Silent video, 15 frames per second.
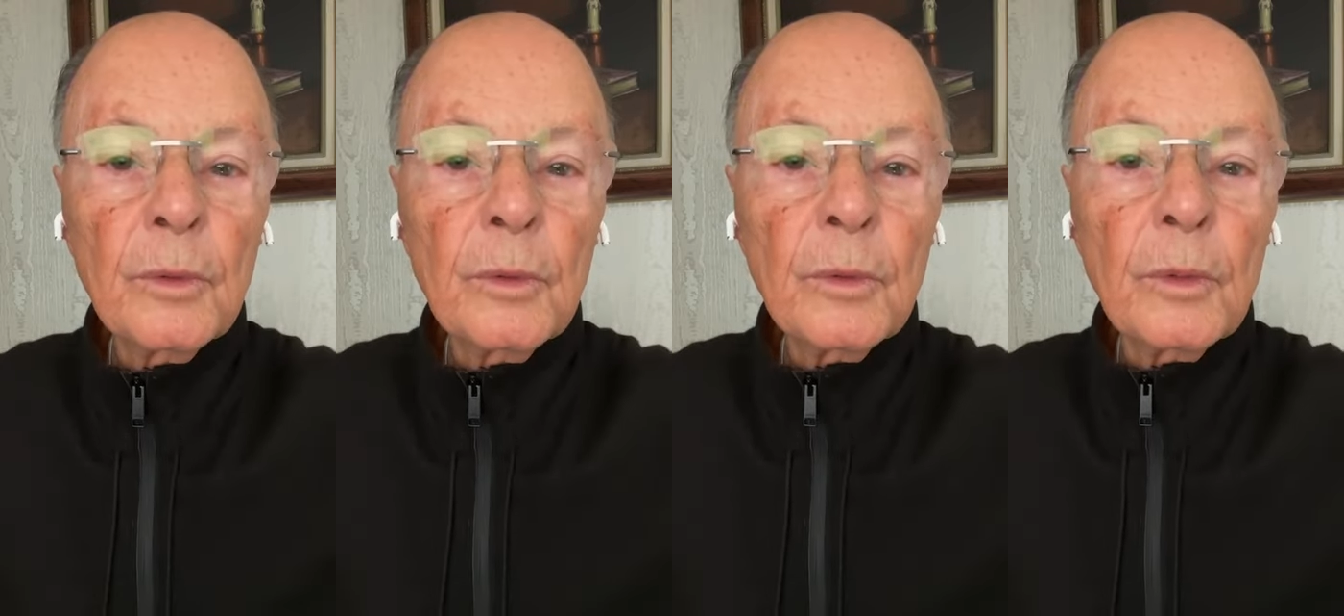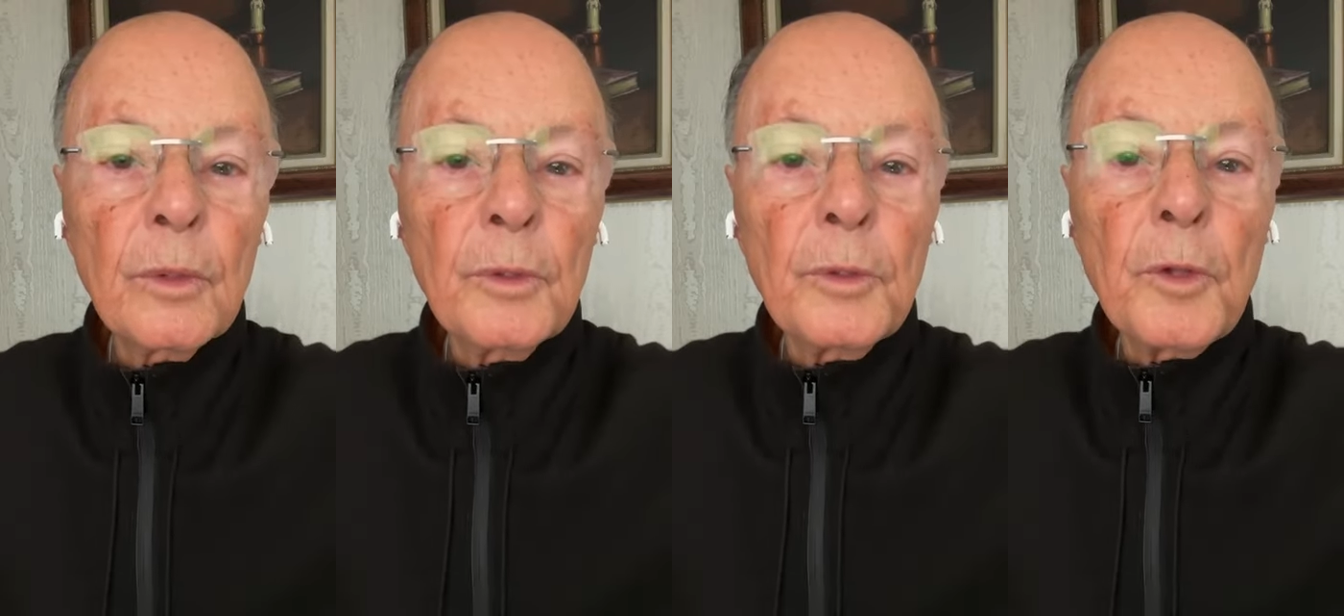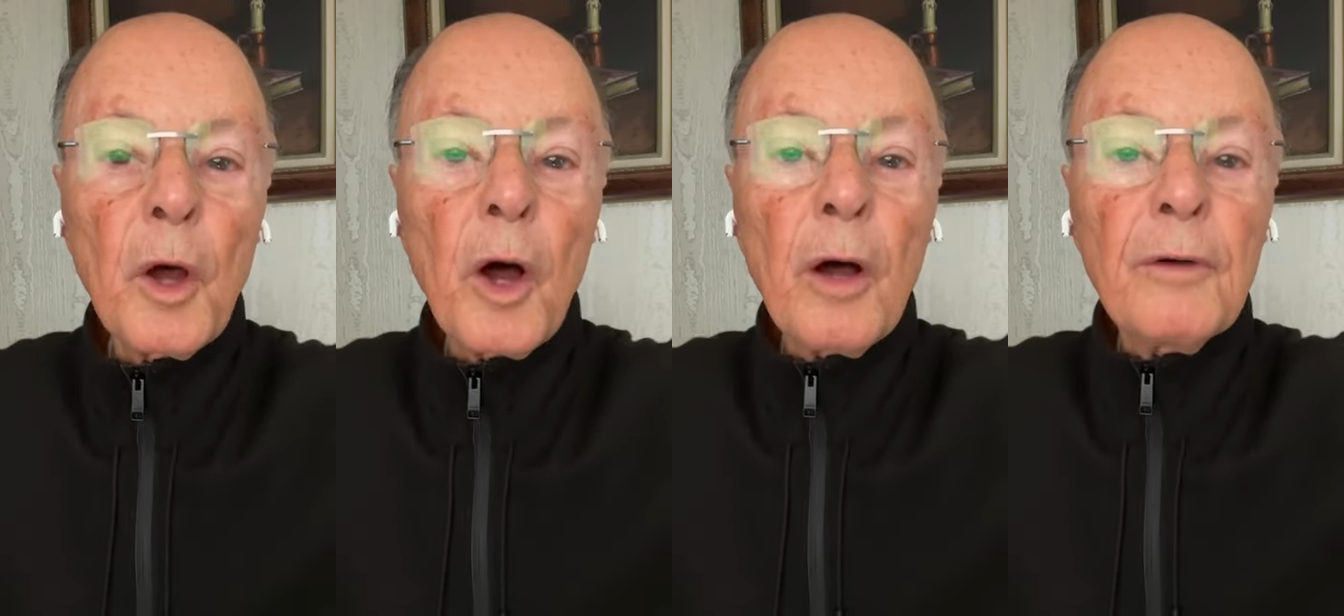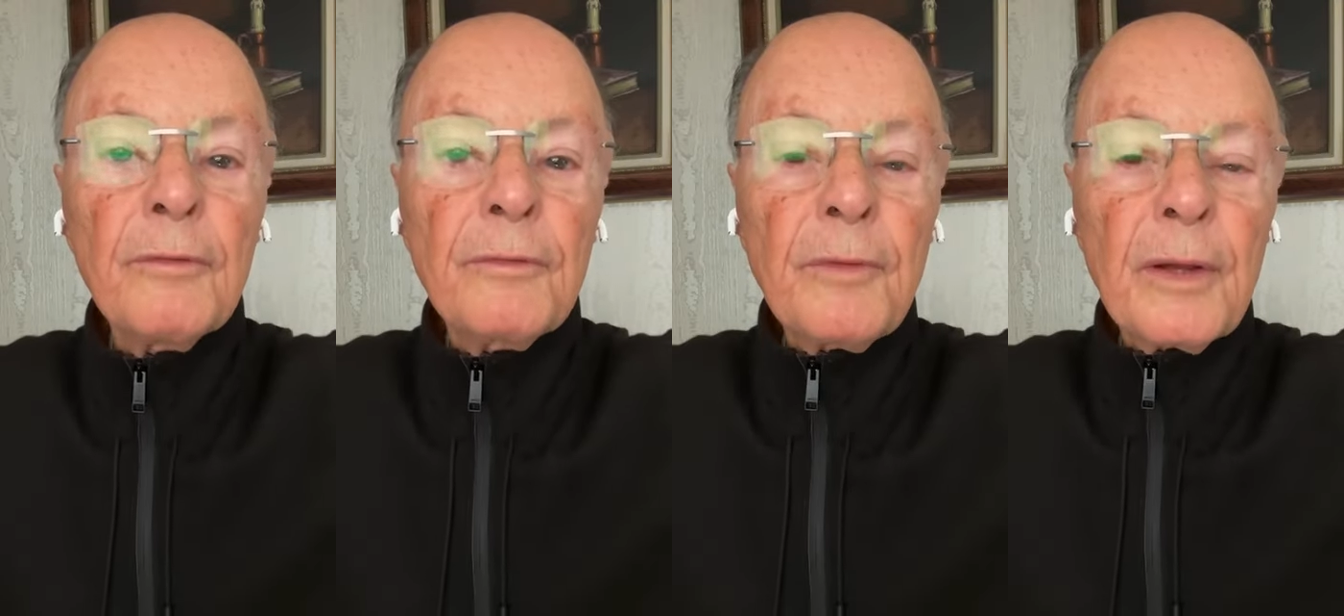a
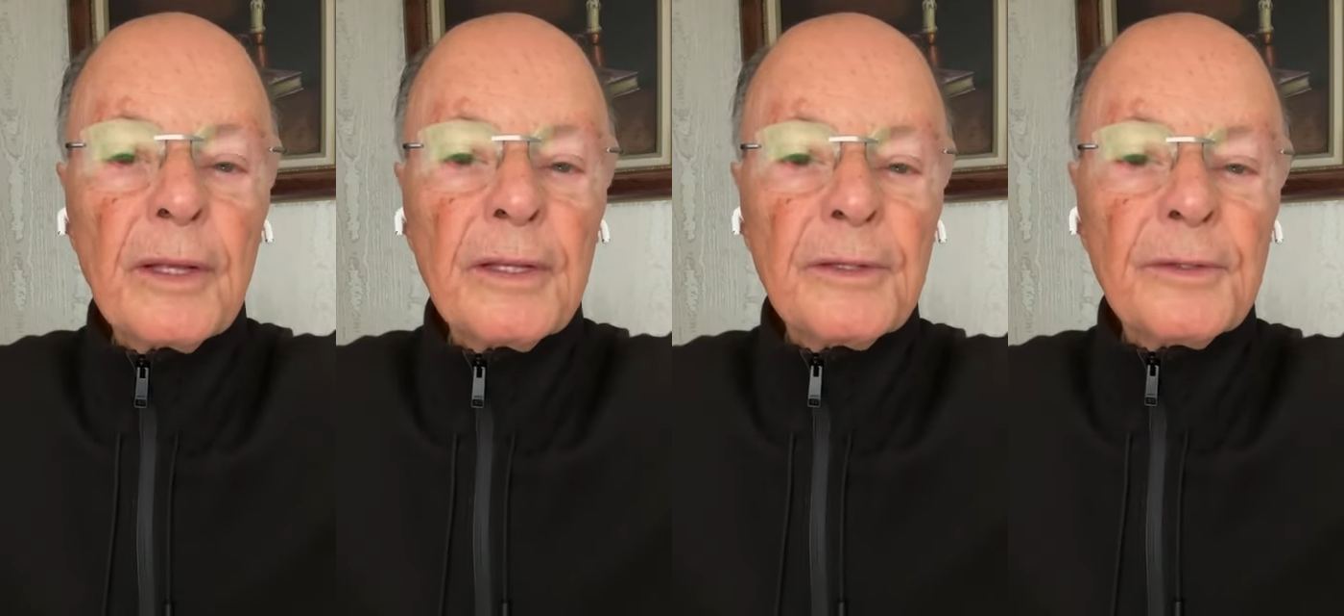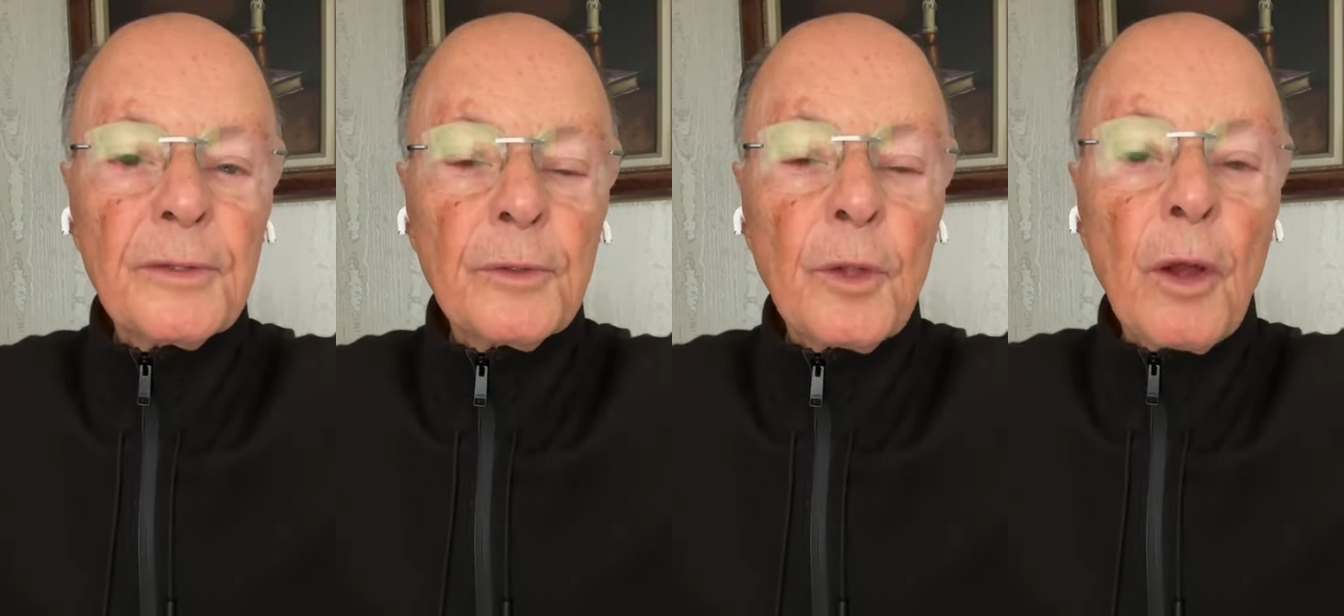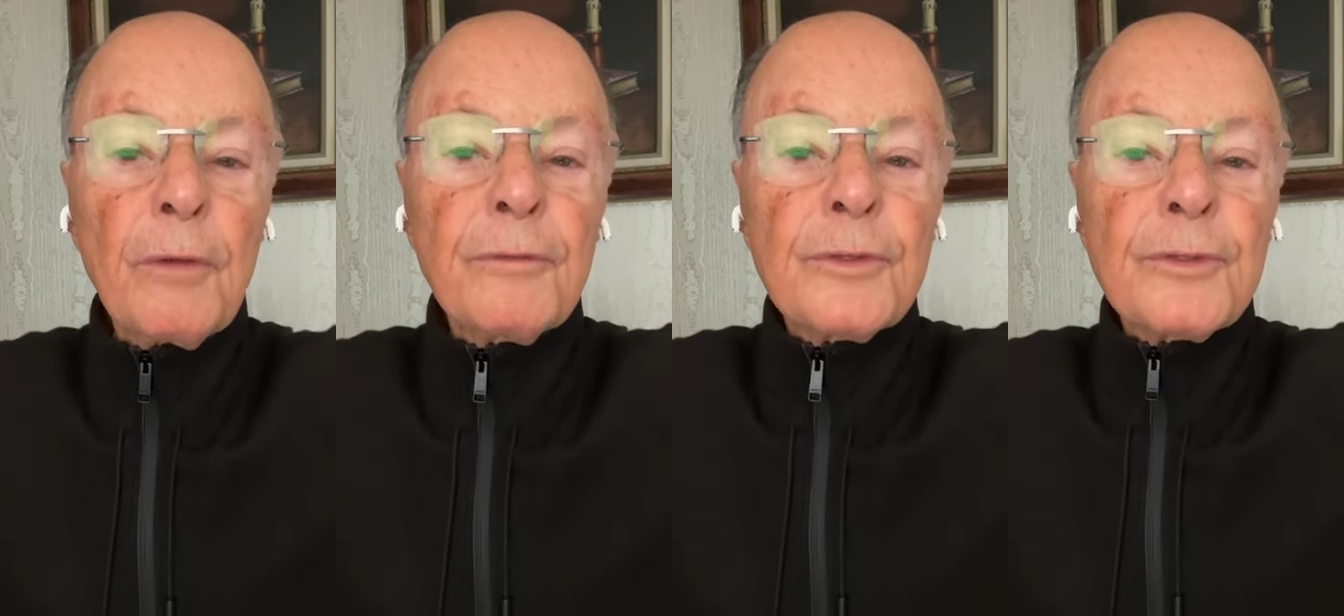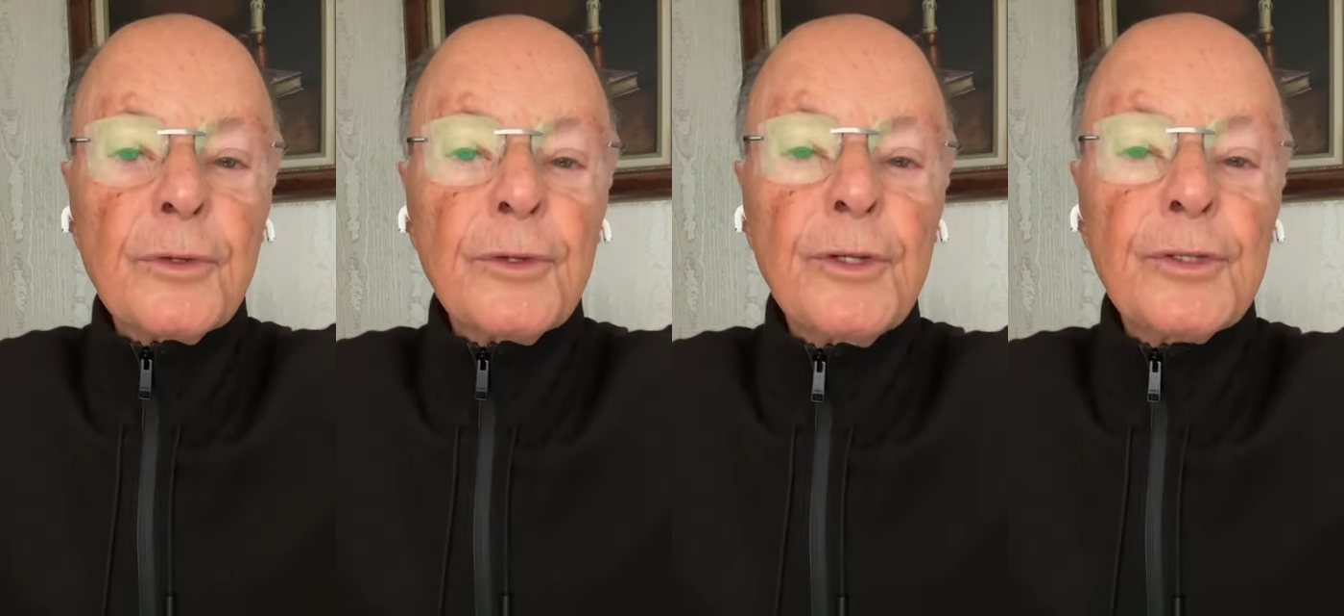new
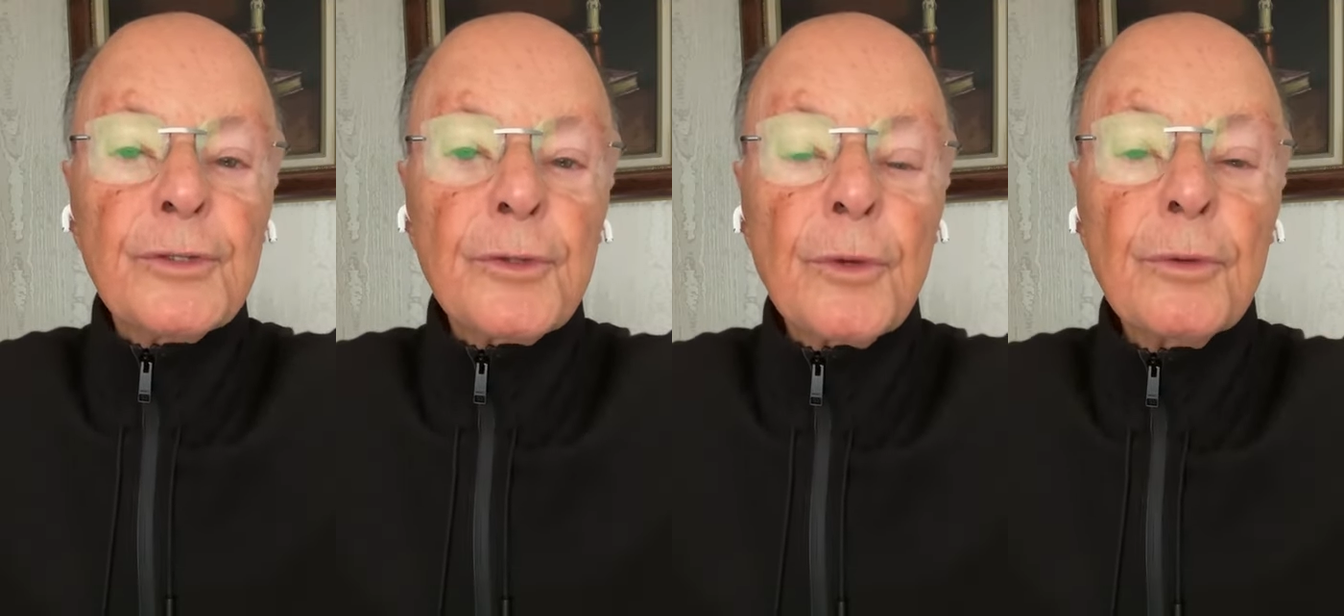horizon